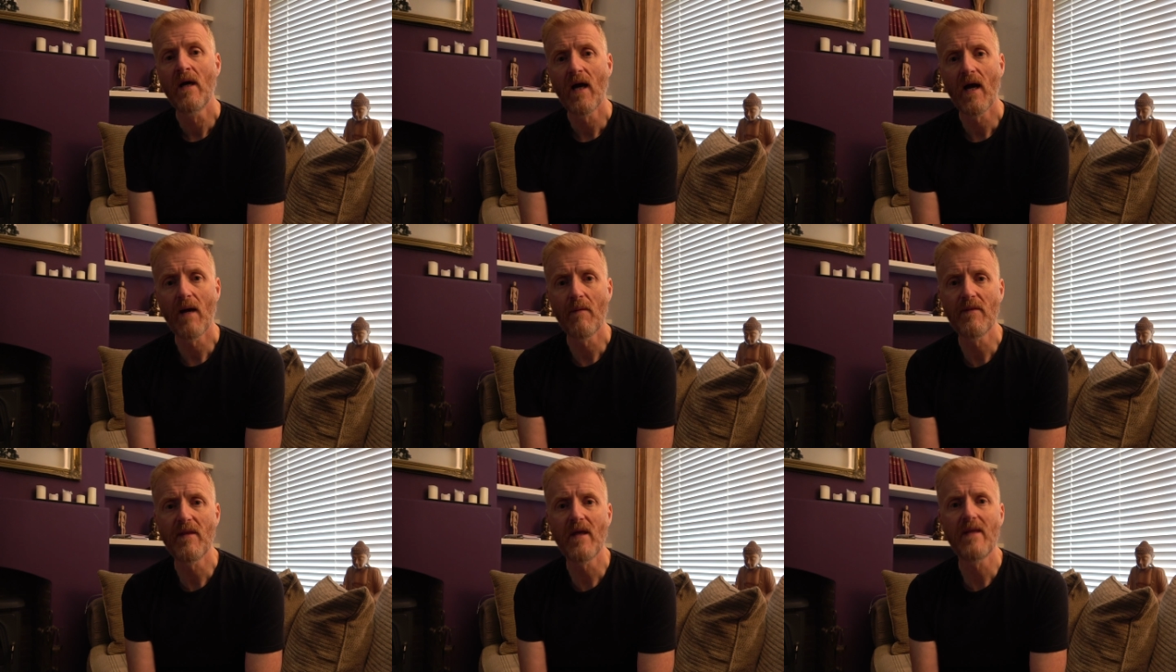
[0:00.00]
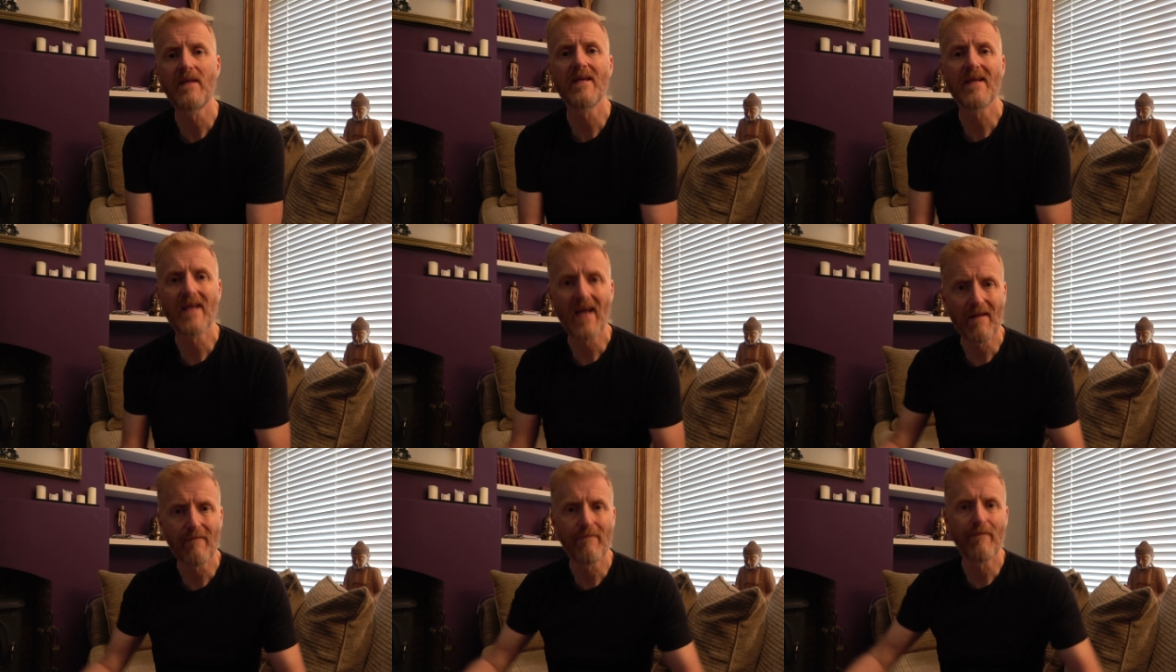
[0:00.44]
and then you
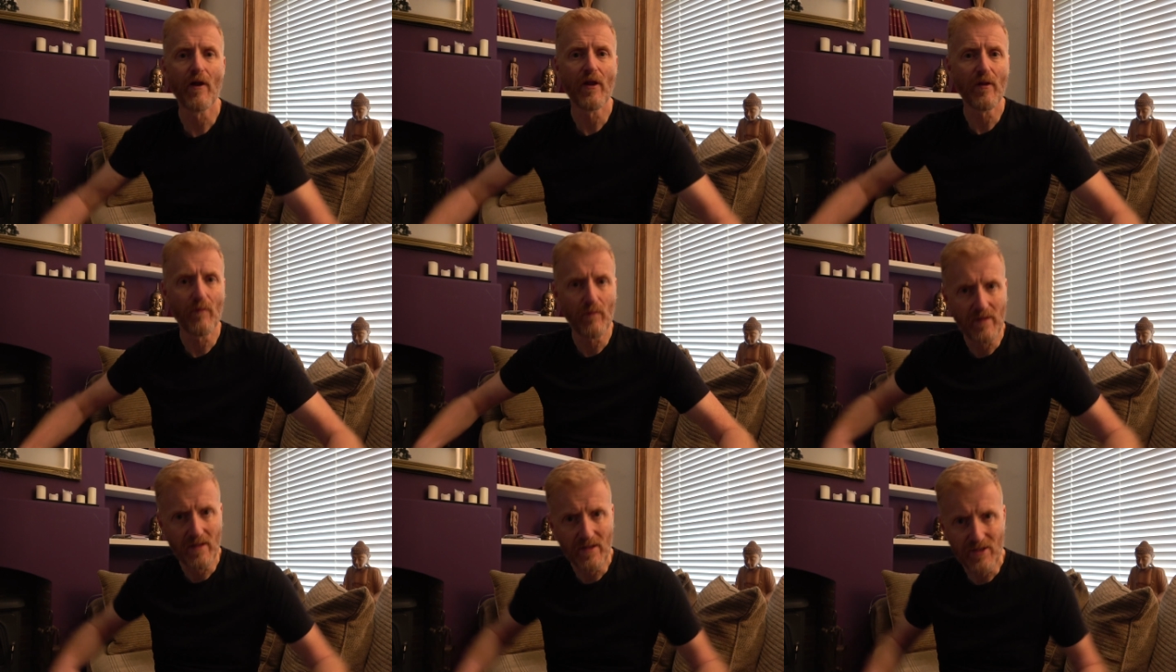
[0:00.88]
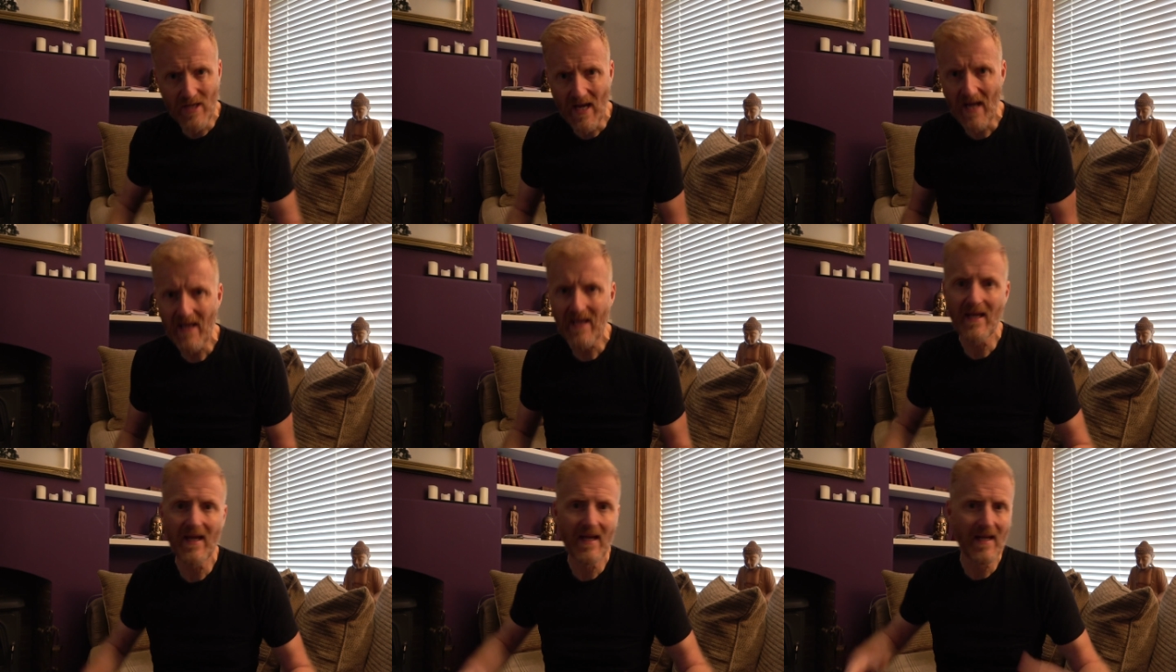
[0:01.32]
kind of follow it with the
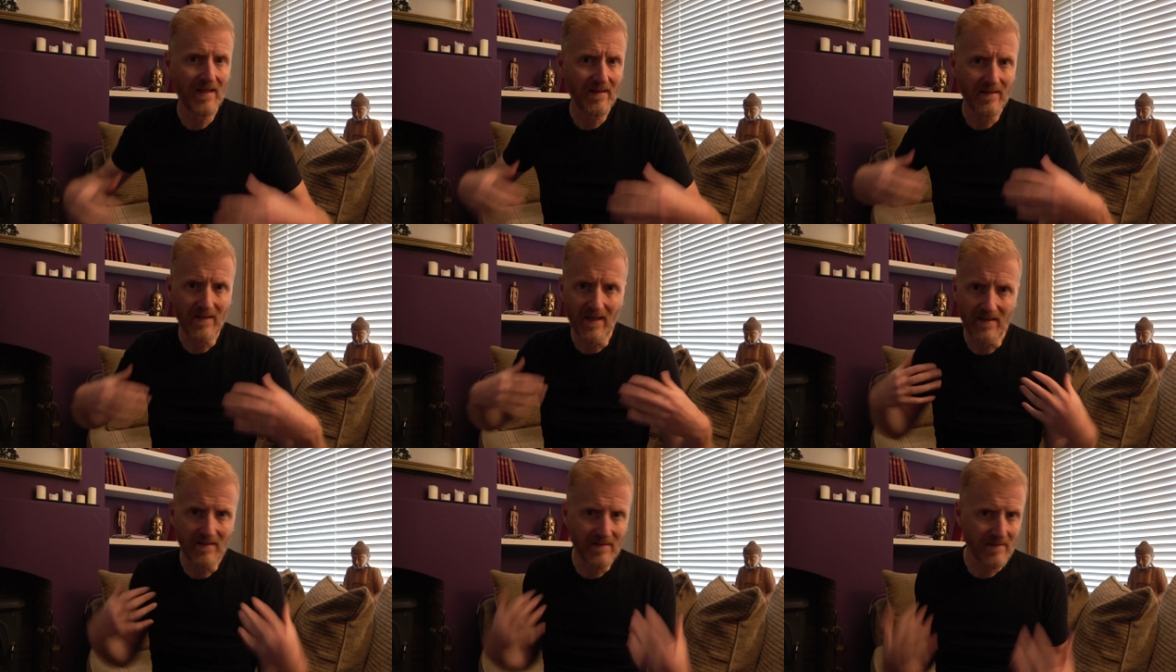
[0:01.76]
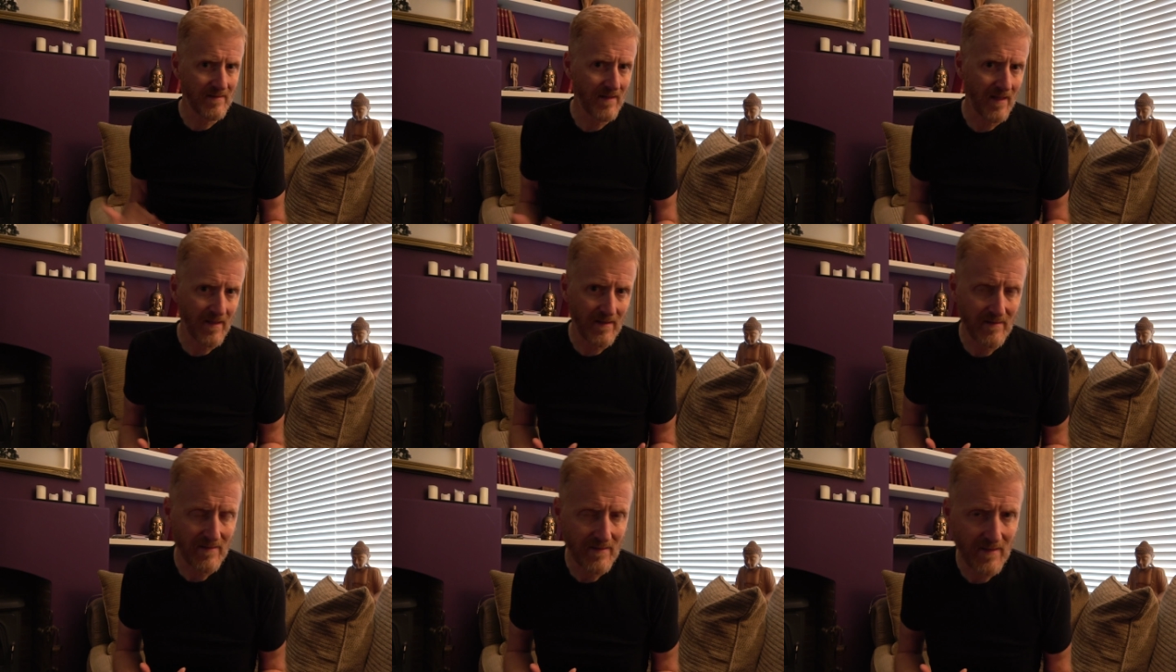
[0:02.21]
jacket
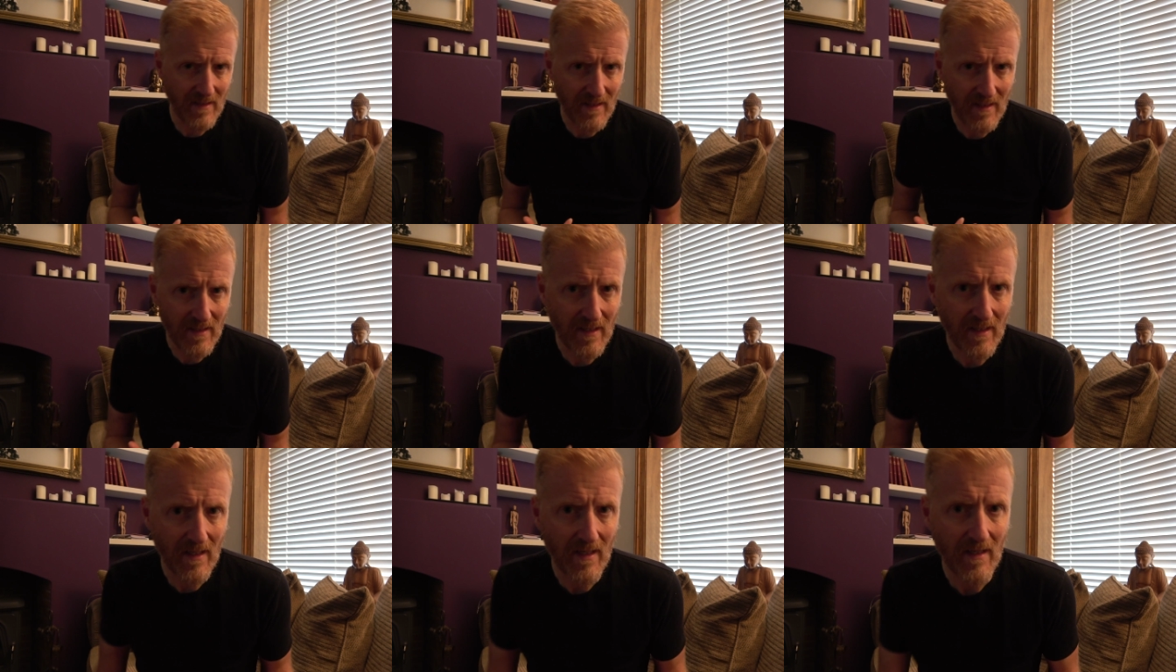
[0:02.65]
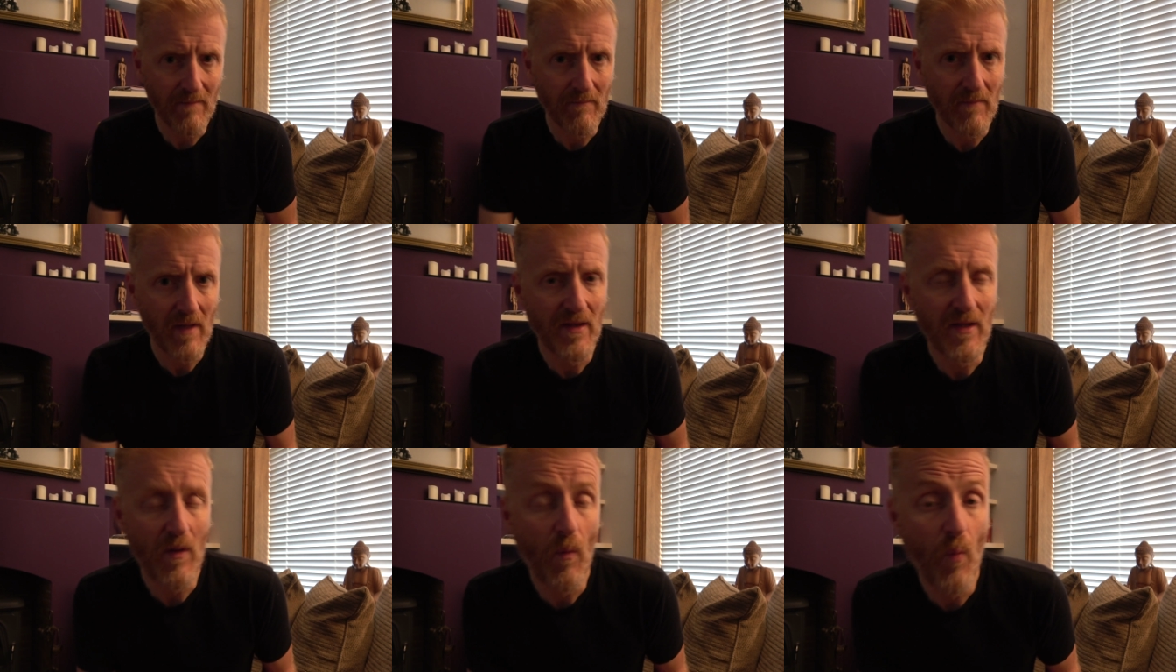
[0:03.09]

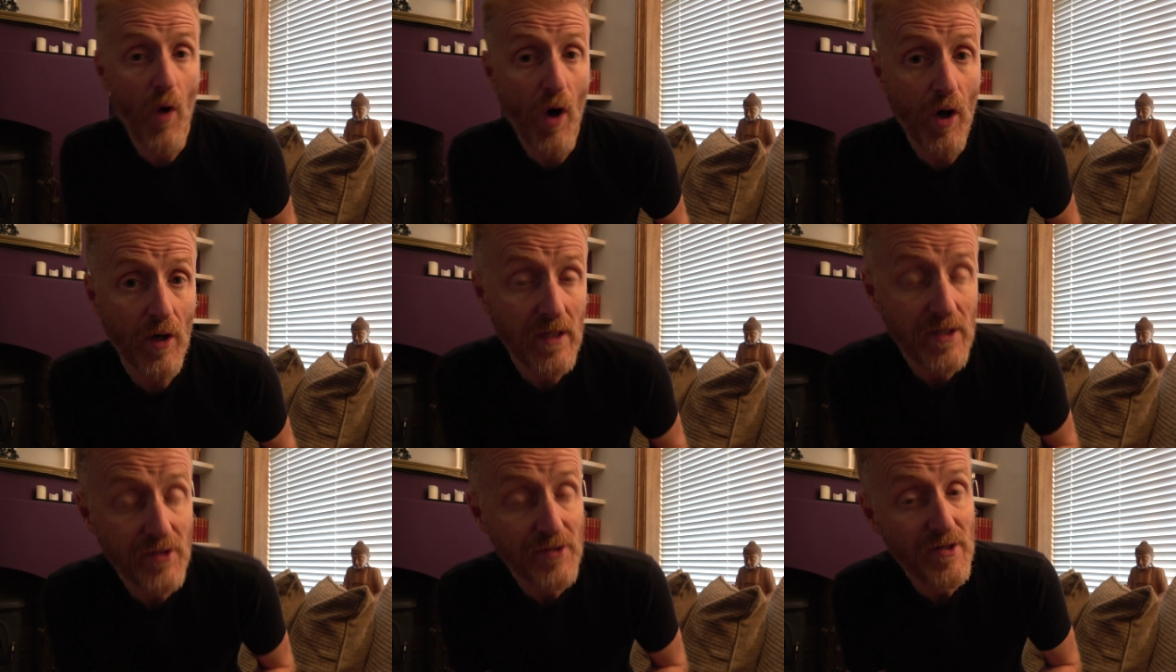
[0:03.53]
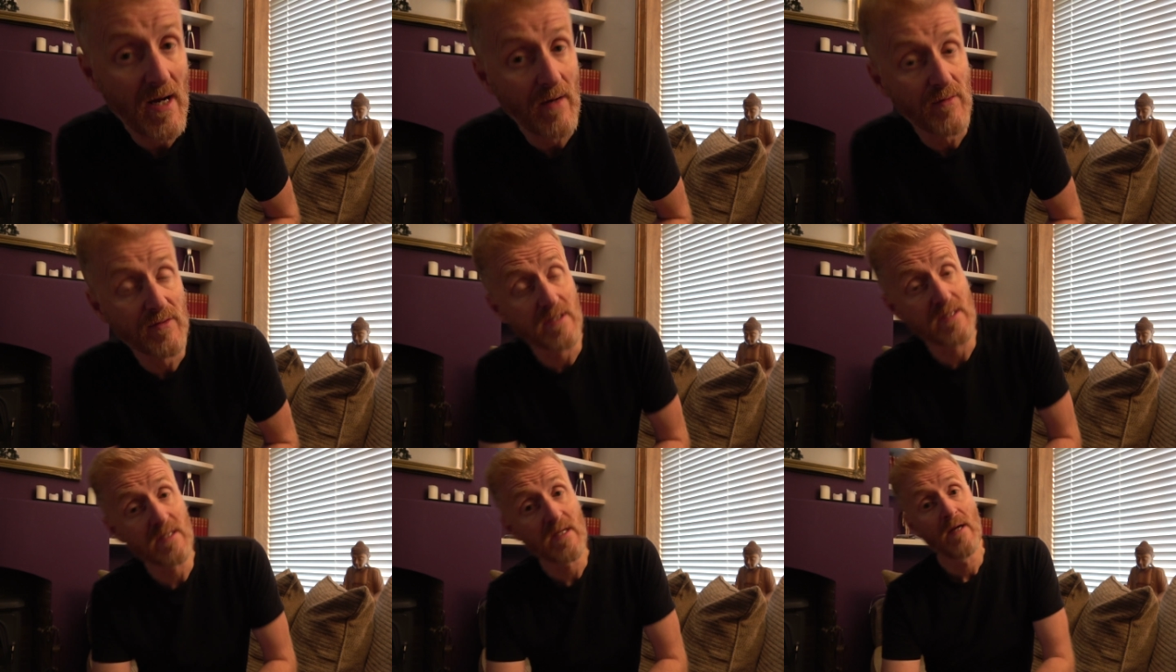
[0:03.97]
and then walking
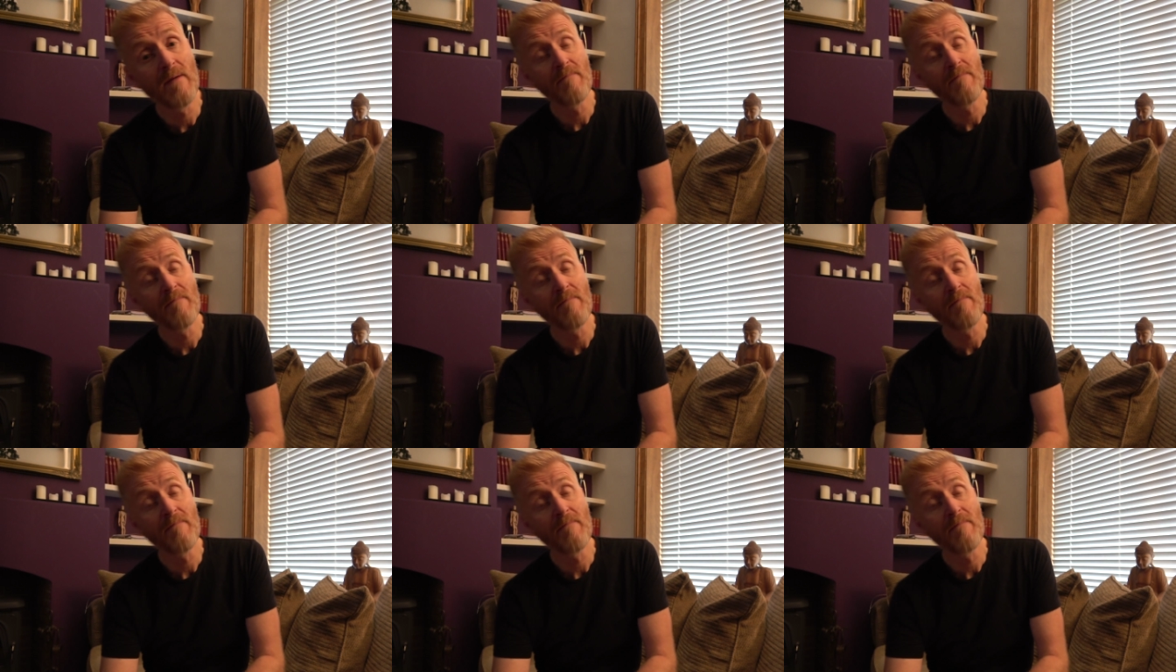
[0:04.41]
trousers.